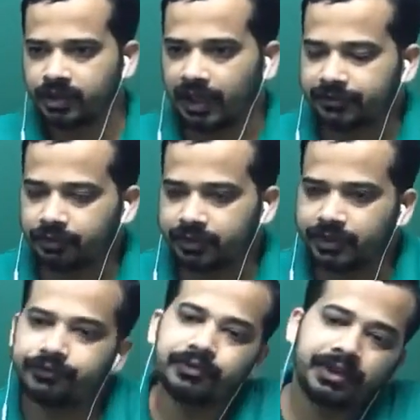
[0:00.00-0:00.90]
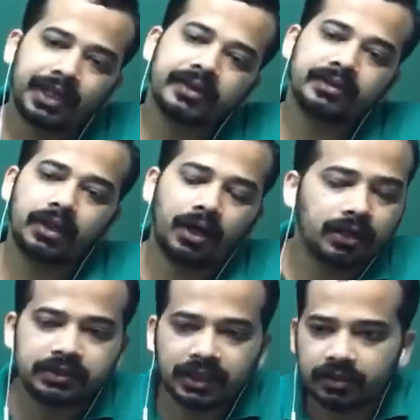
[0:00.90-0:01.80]
Actually, if you take the
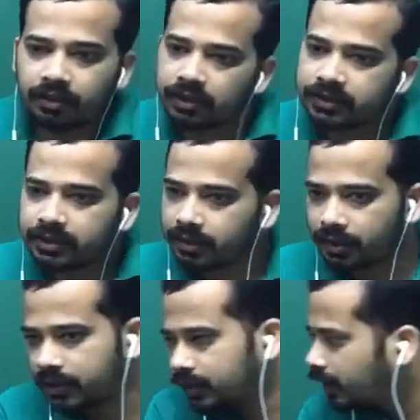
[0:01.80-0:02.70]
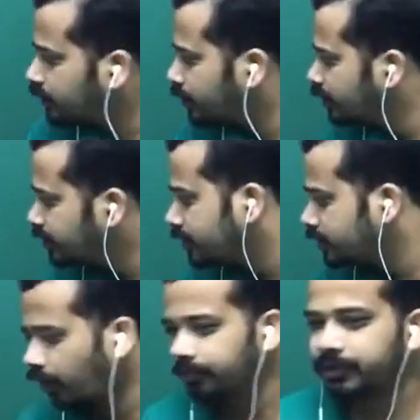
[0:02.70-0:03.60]
earlier logic, again, actually this is
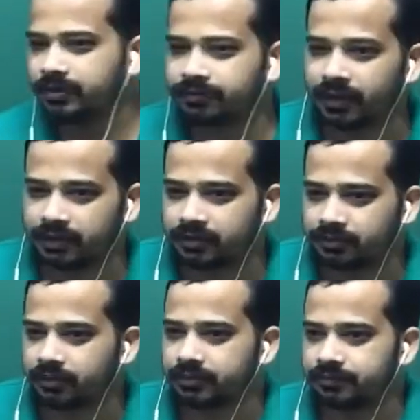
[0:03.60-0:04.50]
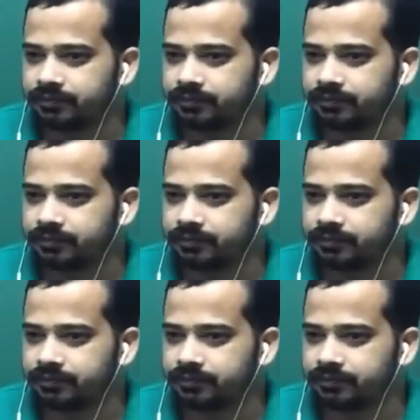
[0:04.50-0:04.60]
obvious fact actually.